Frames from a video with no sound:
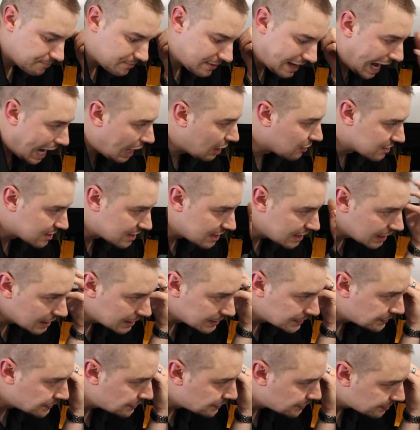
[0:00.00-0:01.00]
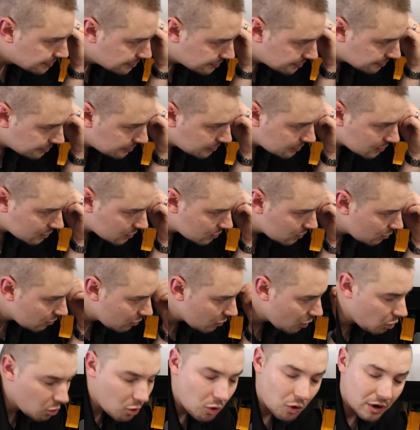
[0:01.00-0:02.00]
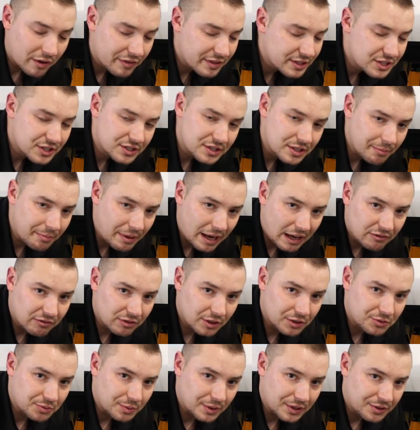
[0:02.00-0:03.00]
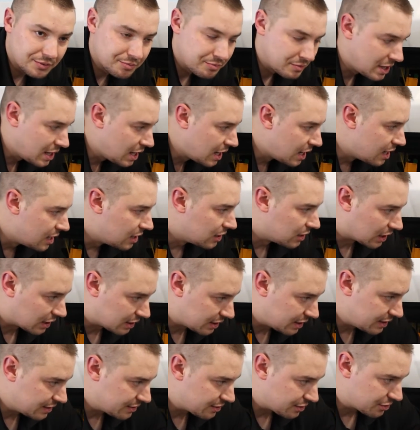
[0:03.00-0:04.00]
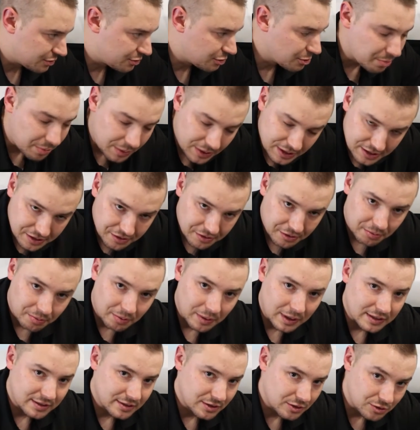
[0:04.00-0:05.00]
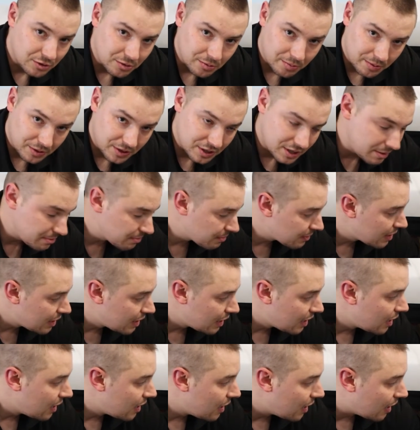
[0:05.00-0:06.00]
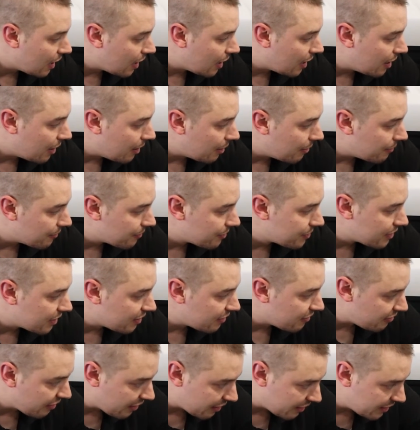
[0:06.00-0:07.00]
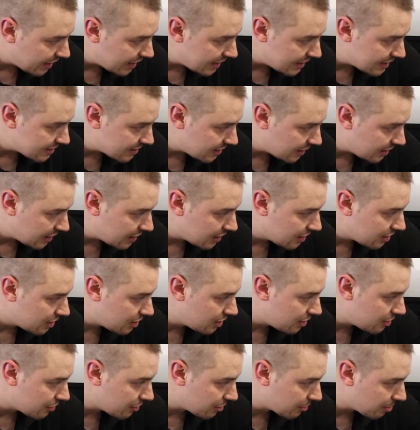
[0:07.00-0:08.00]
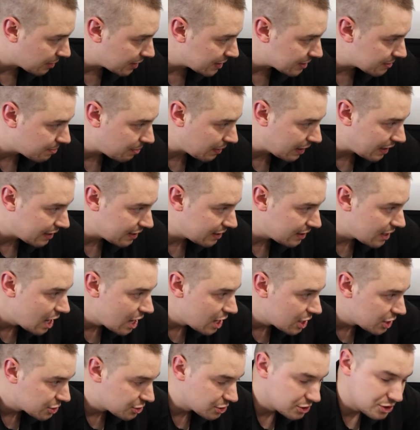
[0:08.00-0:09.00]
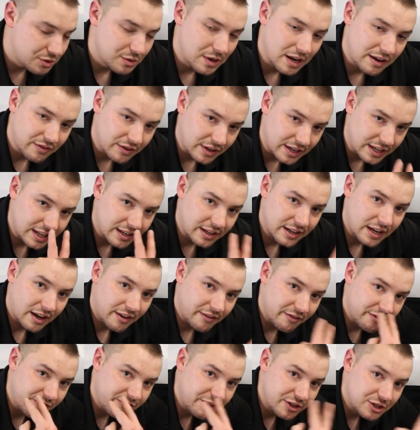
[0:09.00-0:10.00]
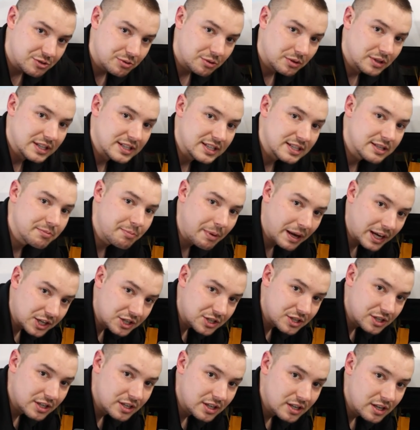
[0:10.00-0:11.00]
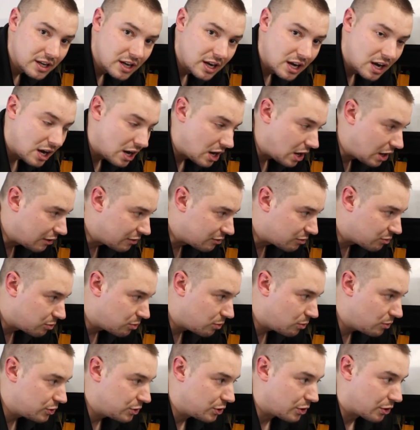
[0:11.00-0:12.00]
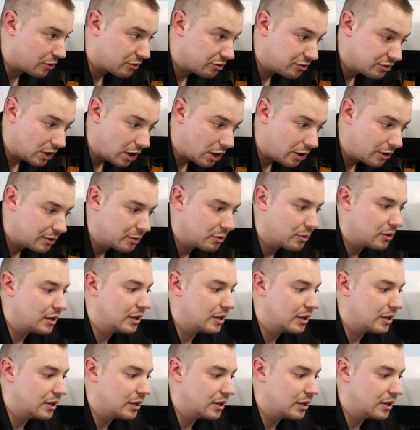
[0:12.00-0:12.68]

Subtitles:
calcium, or if it's just a bad flow switch. Luckily, these are super easy to replace and super cheap. Very easy to replace, but should you ever need a visual inspection of your flow